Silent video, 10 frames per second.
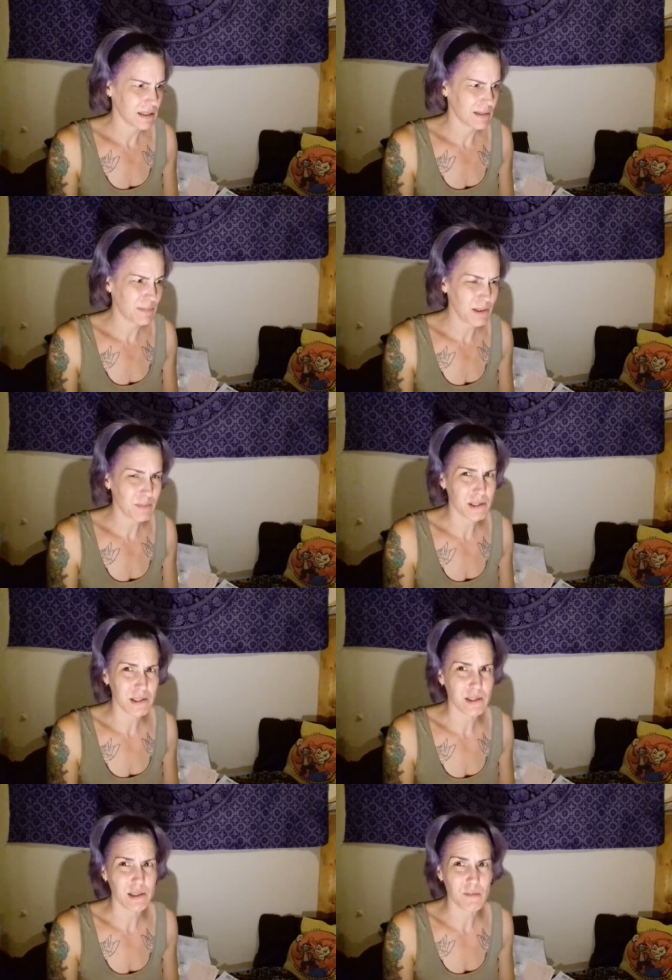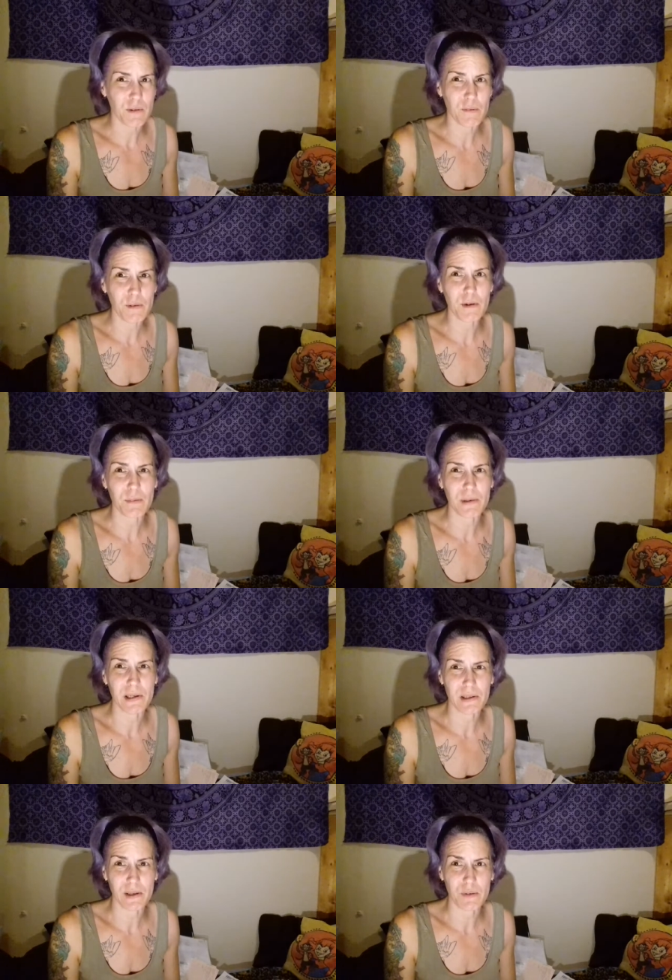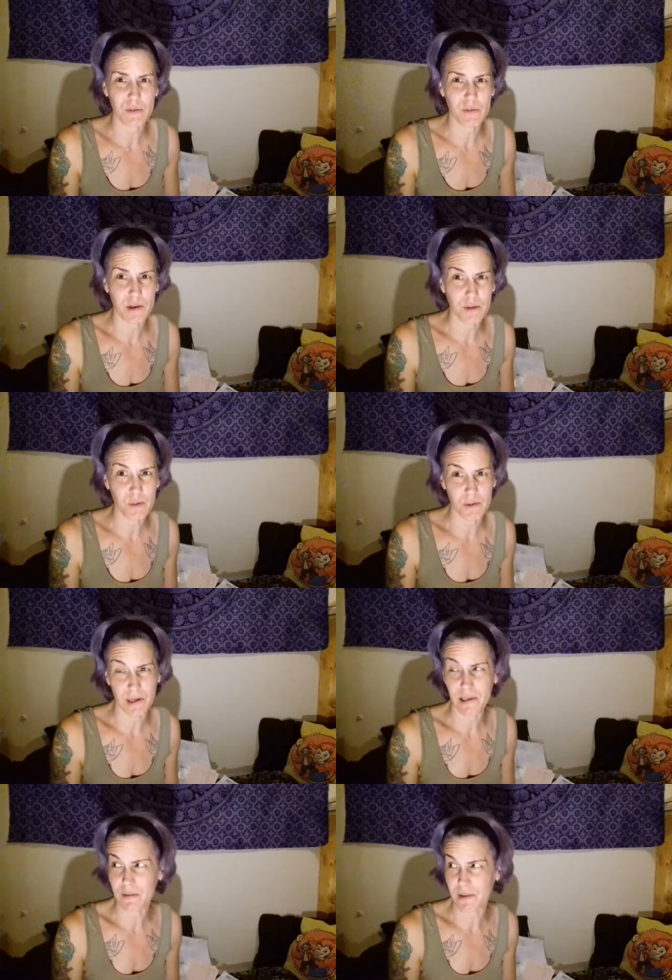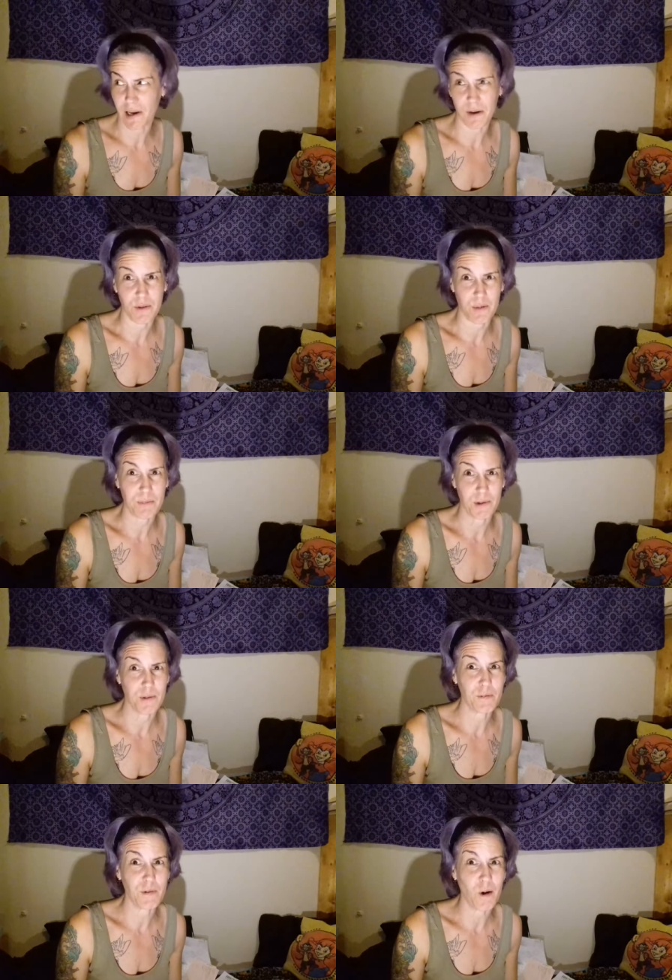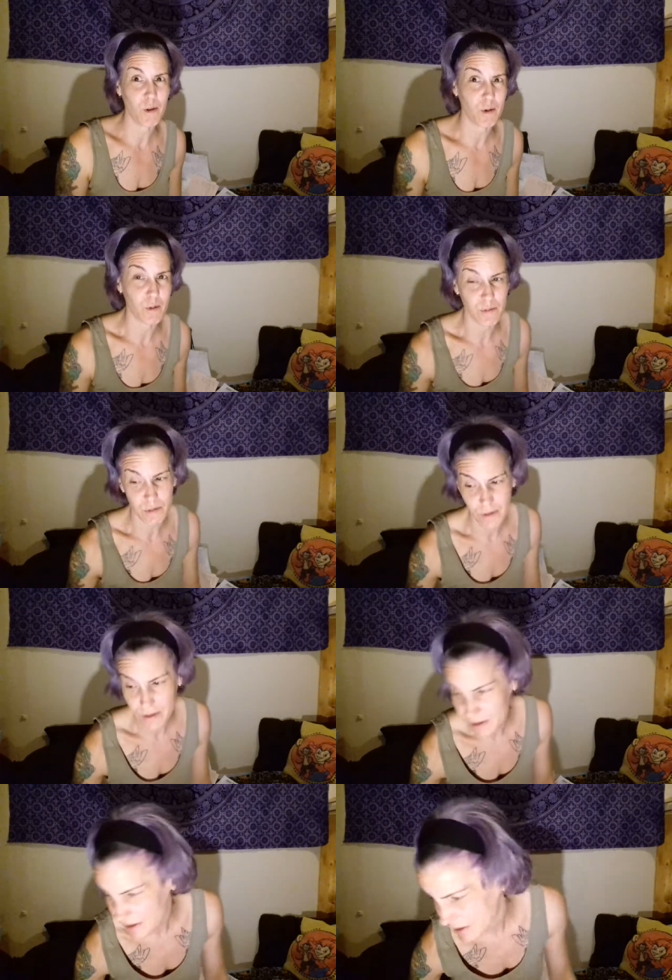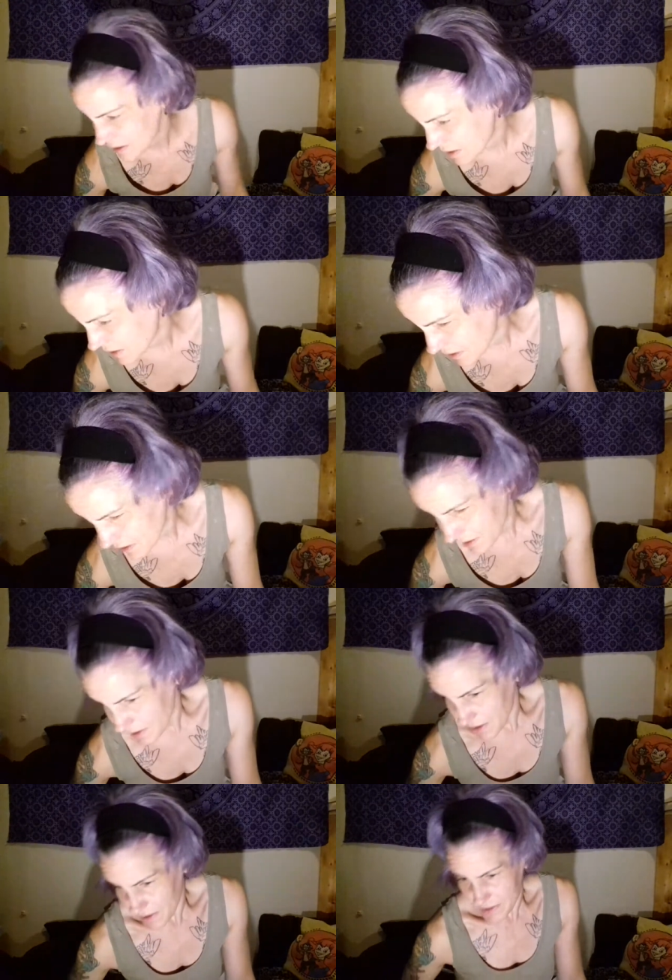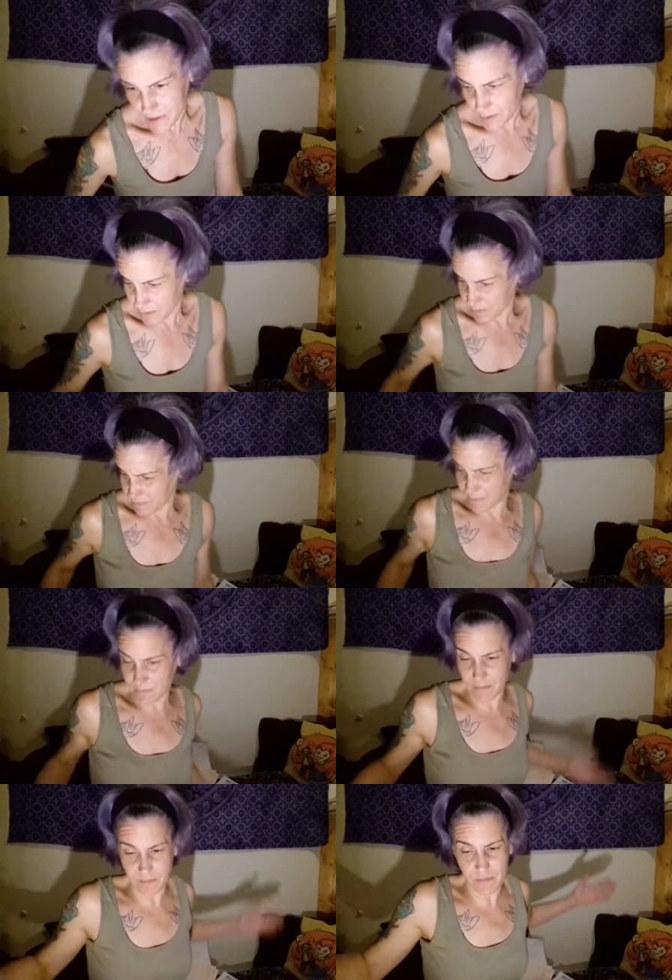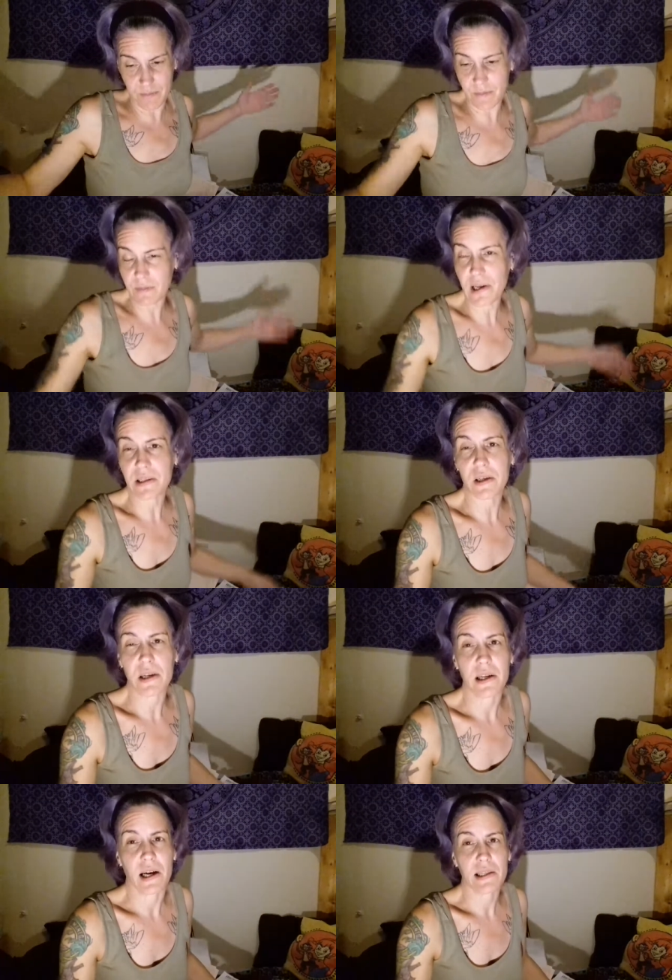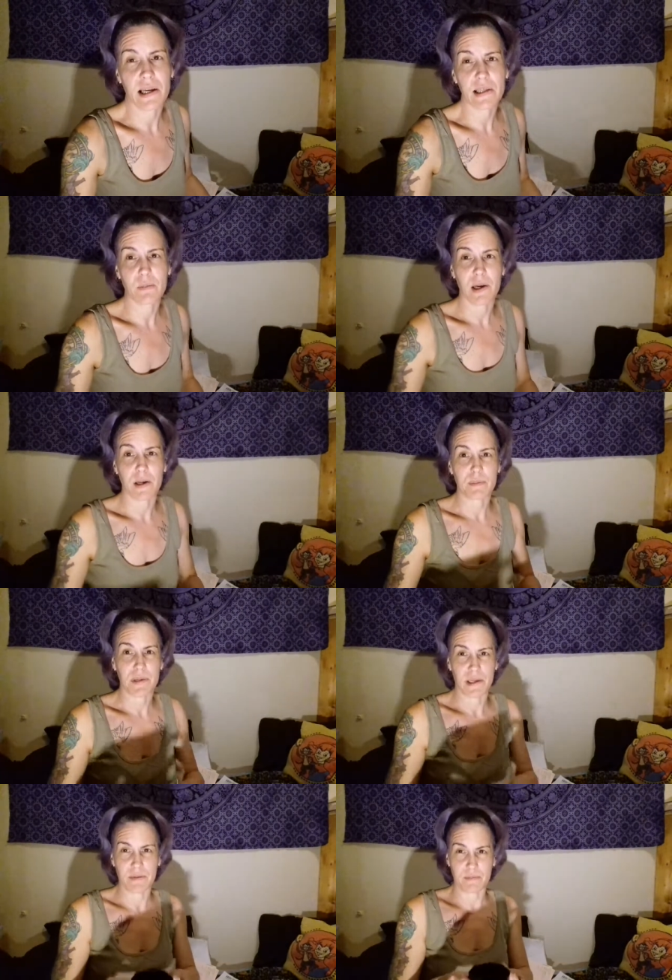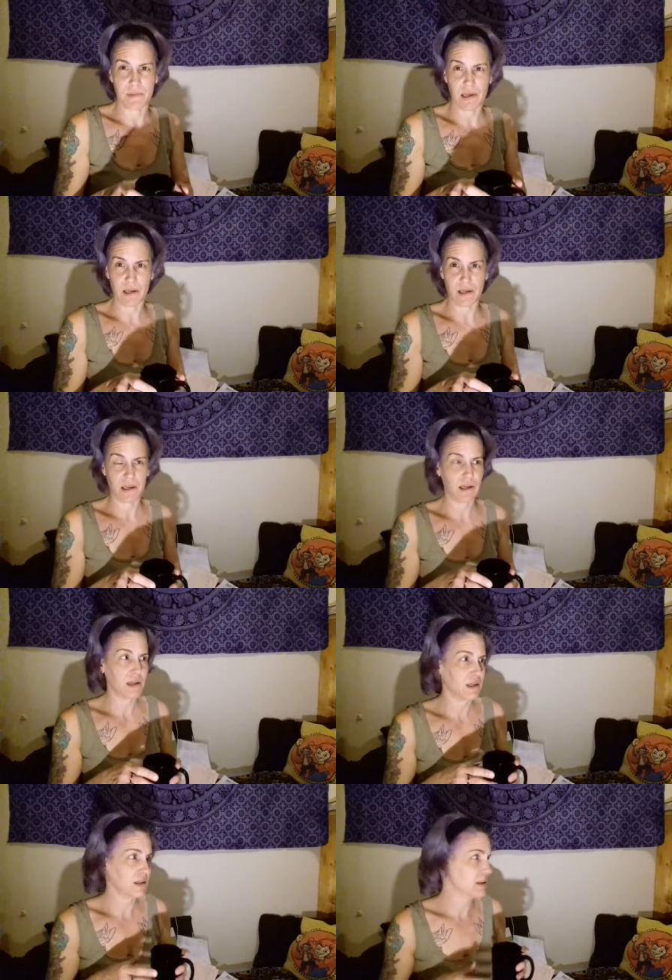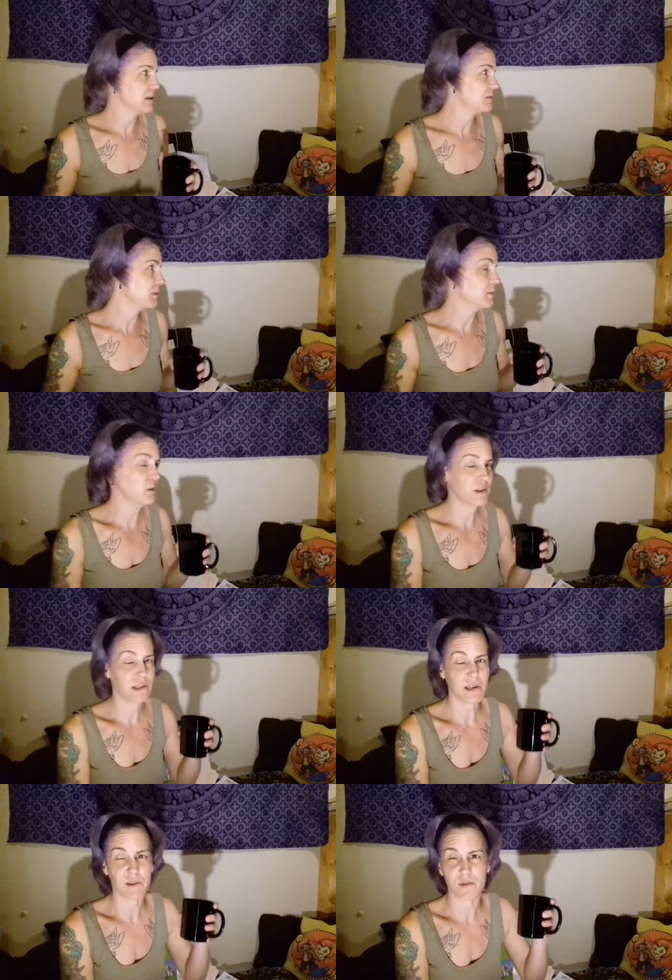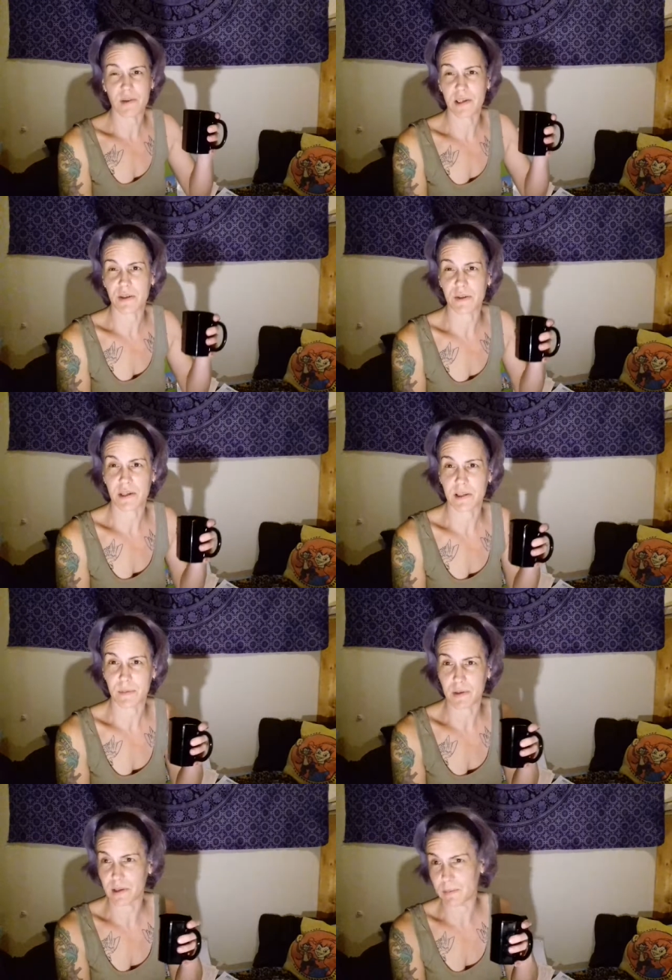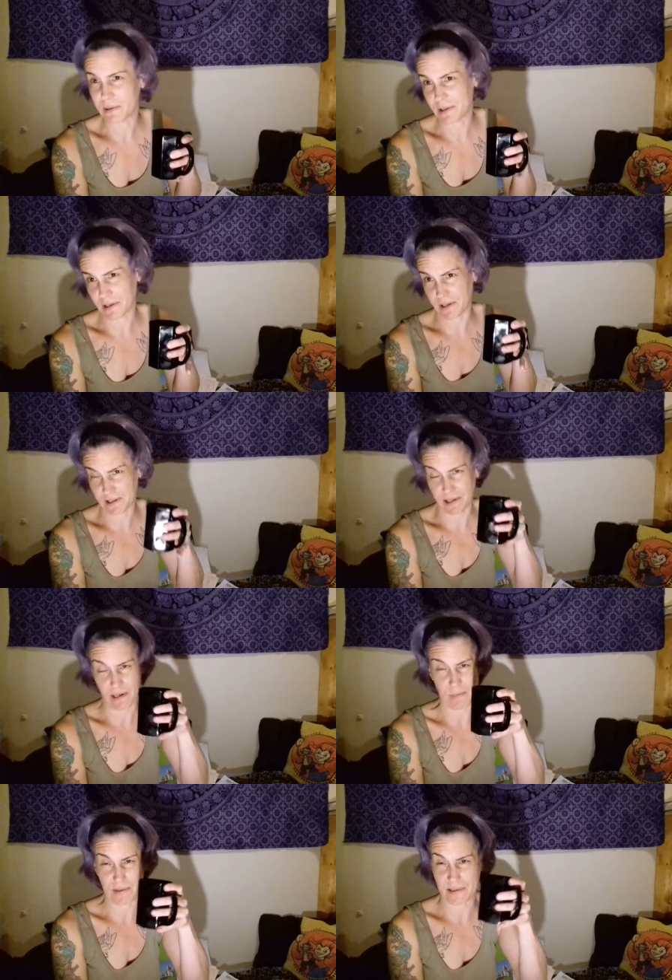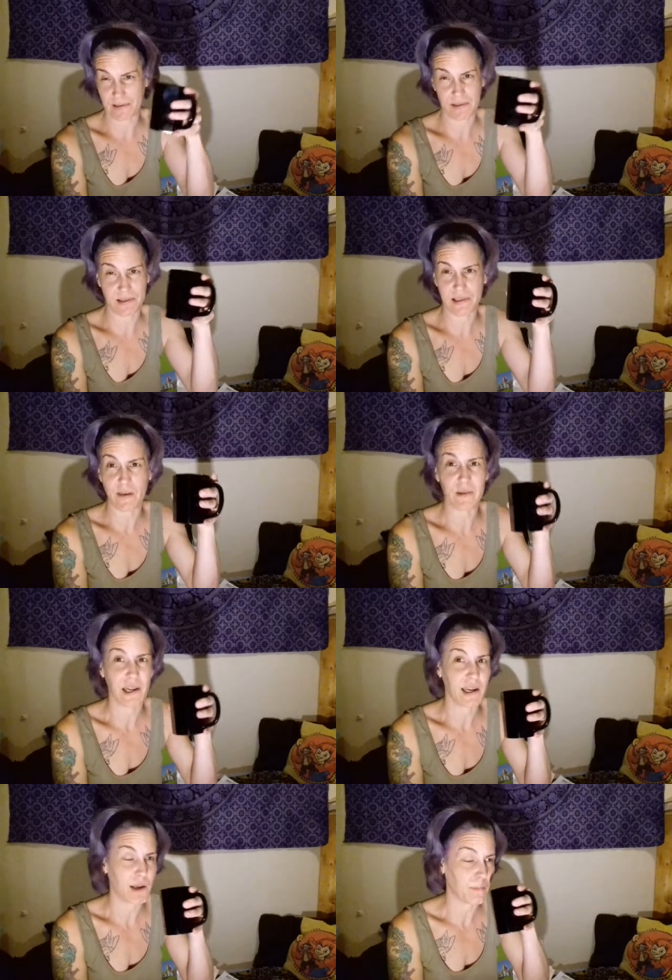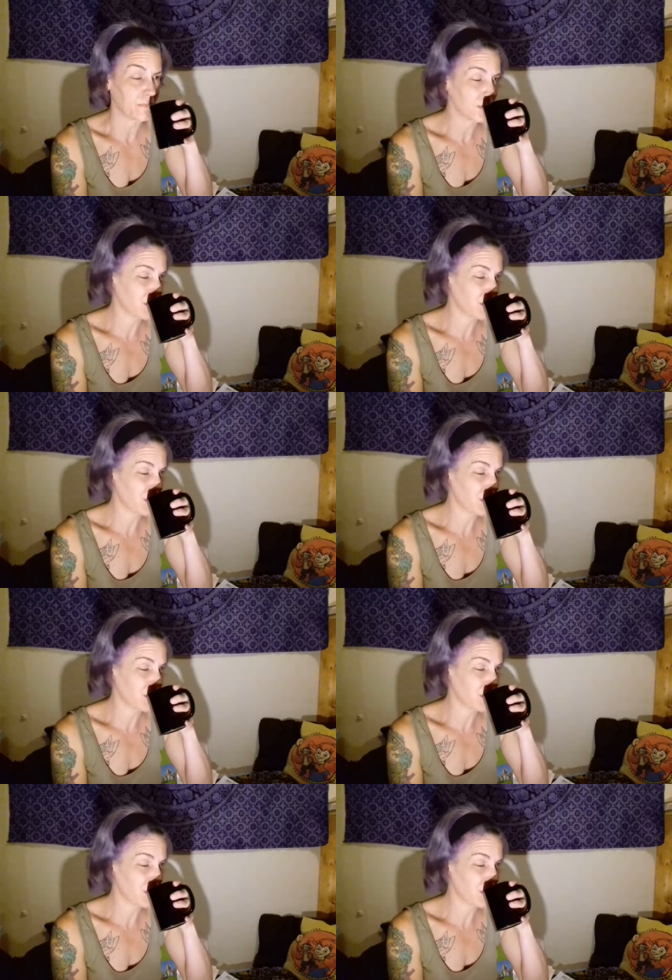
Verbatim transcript: I'm pretty much just shoving food in, because I know if I don't and I leave the house, I'm gonna fall over. So that's all I got. That's my update. My voice sounds funny or I seem sleepy. It's because I am. It's 7 a.m.